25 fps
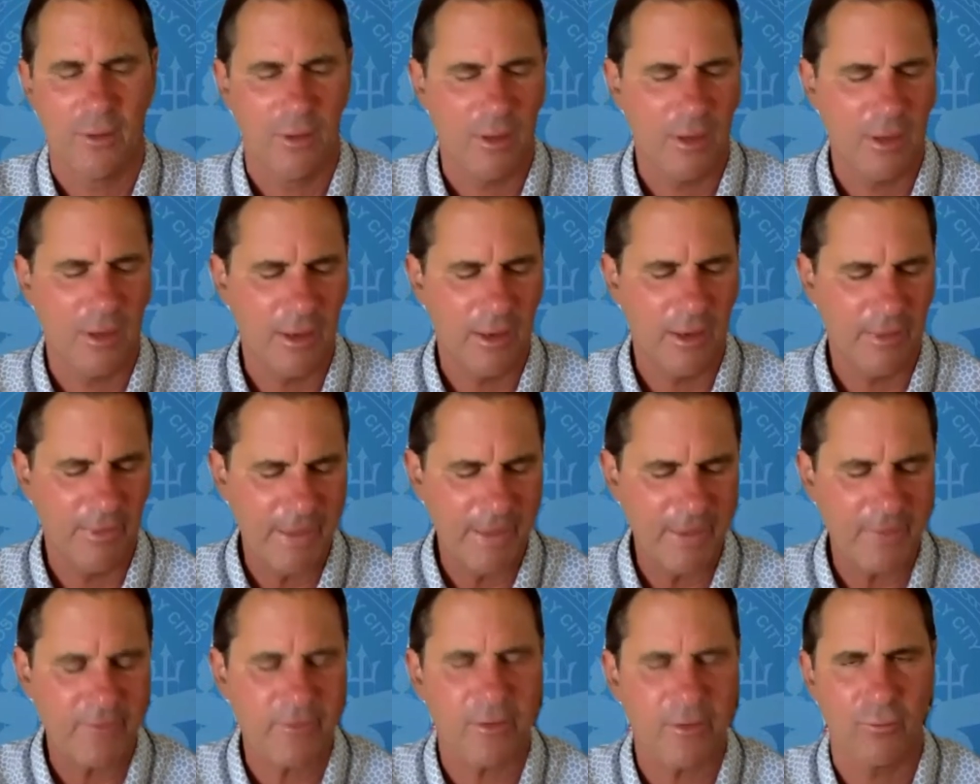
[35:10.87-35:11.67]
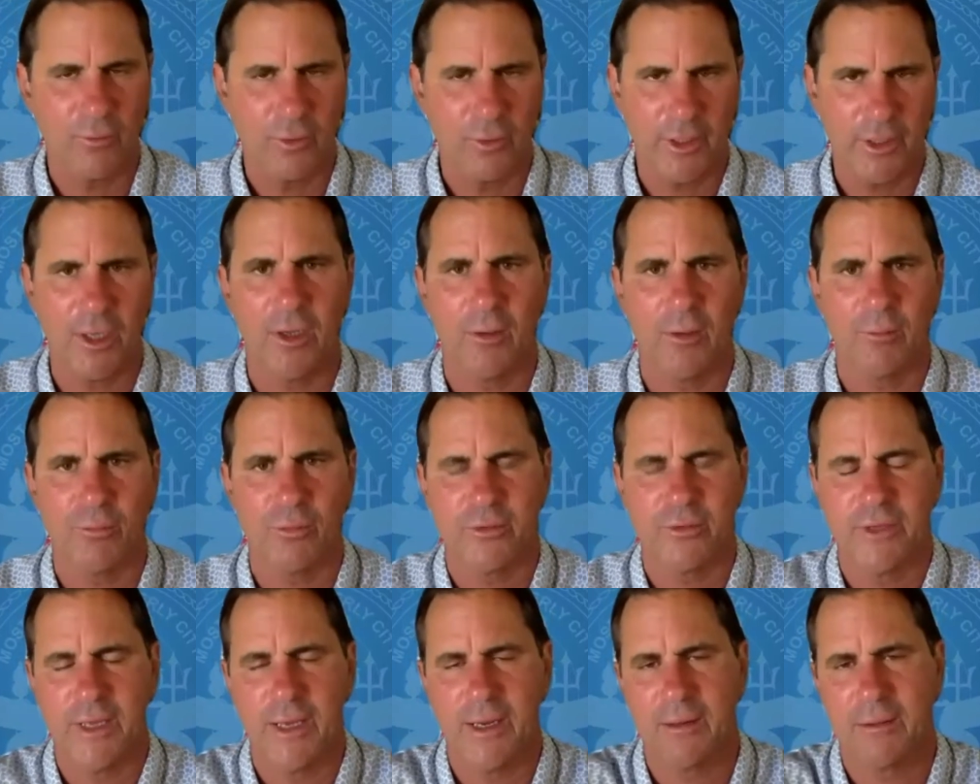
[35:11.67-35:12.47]
And that's going to really help
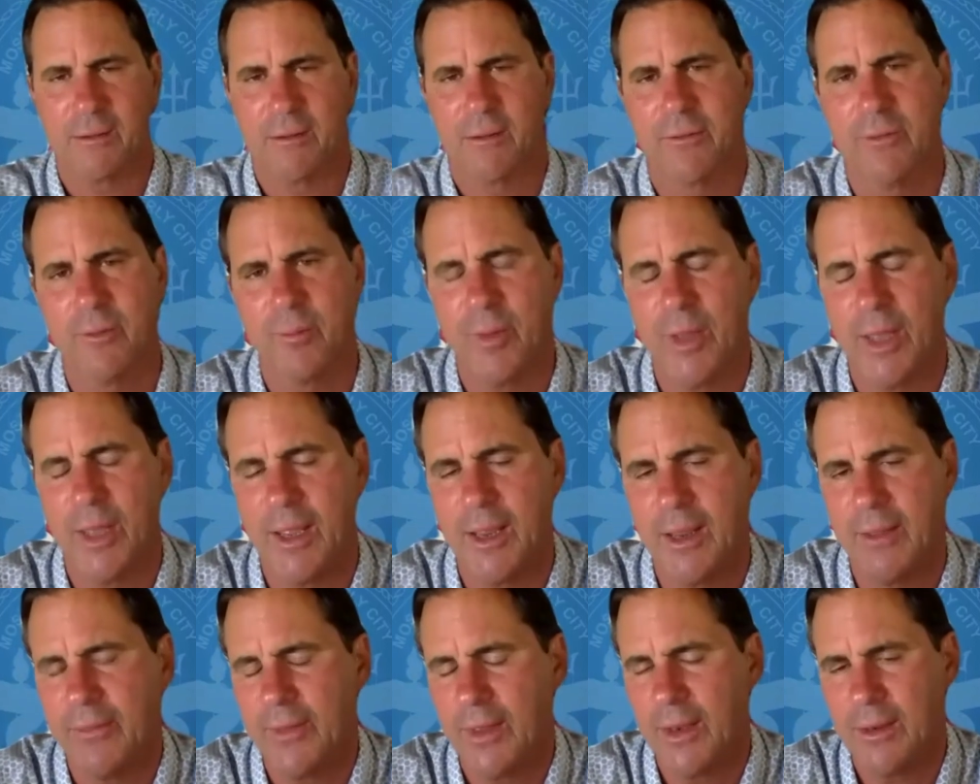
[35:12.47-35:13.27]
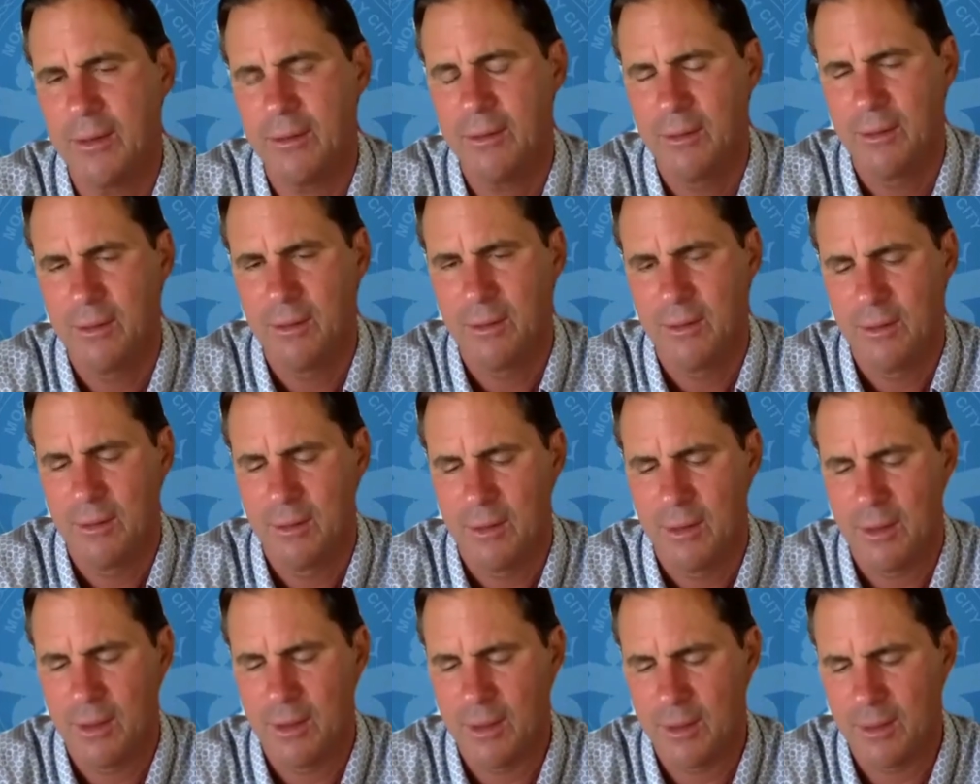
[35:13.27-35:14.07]
protect the Bay. And then
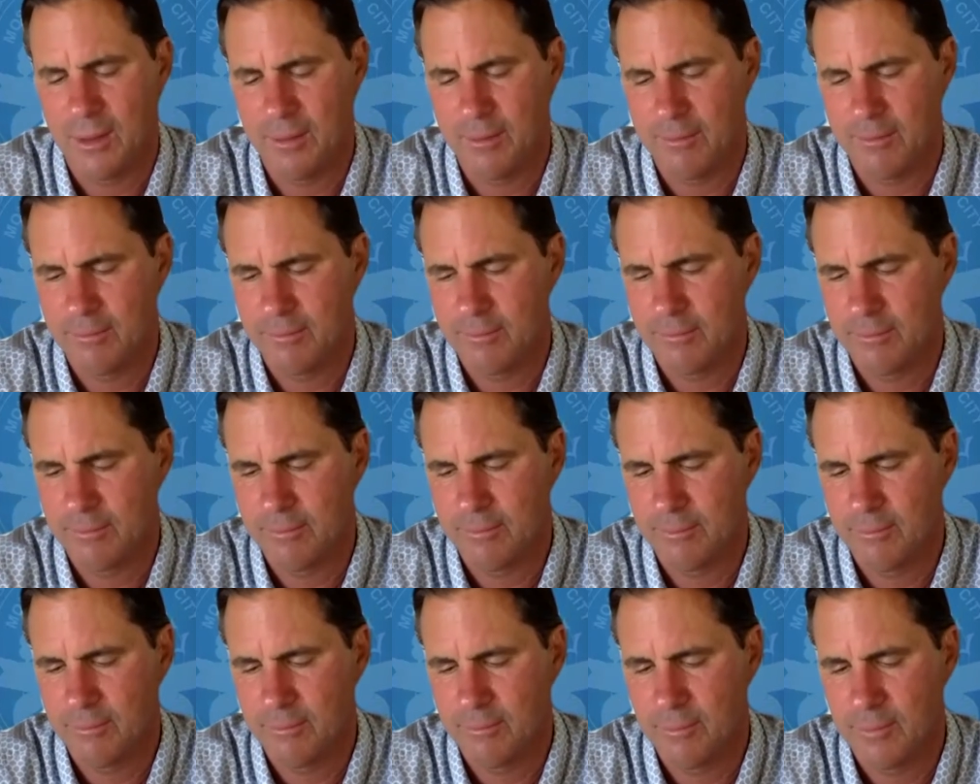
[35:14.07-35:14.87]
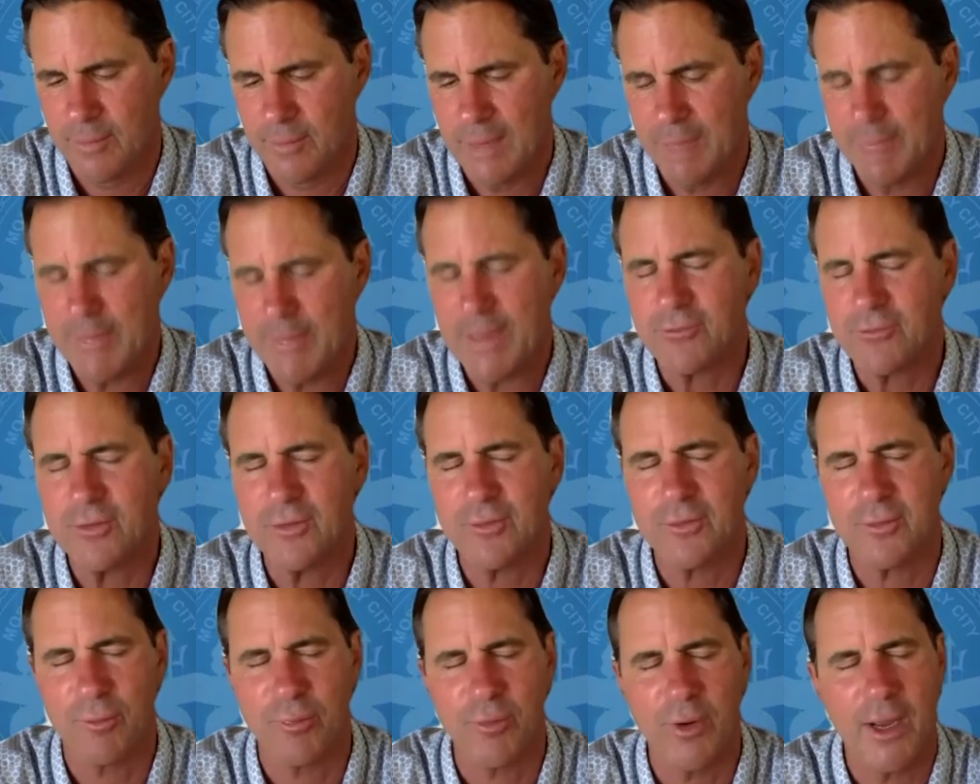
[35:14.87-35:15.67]
I'm actually
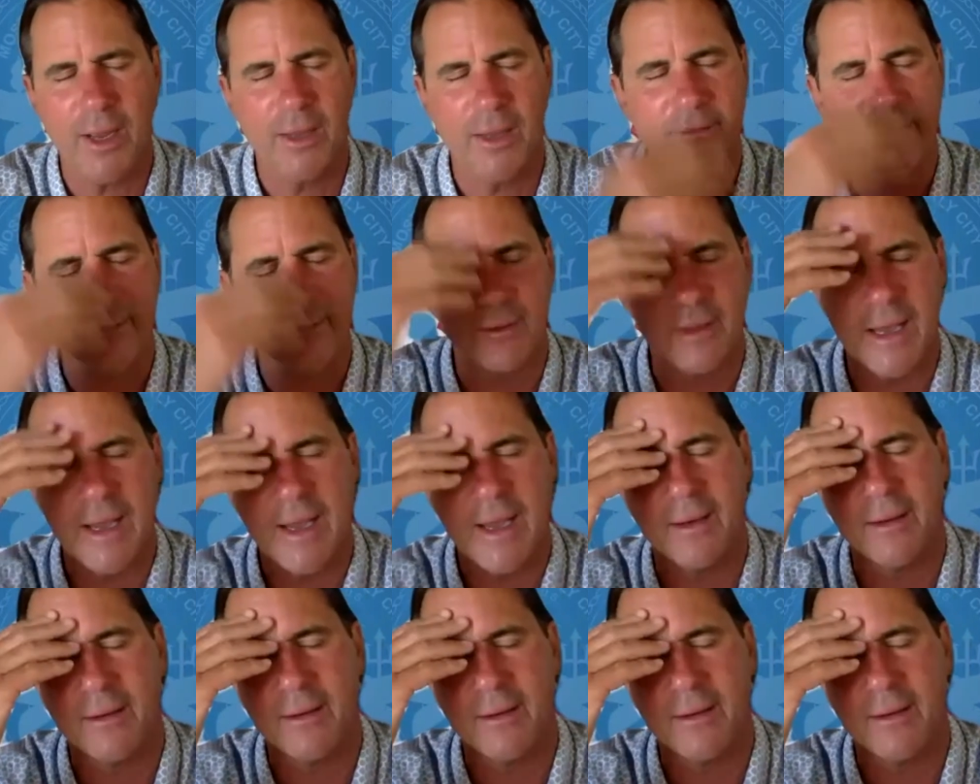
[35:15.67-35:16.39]
surprised a lot.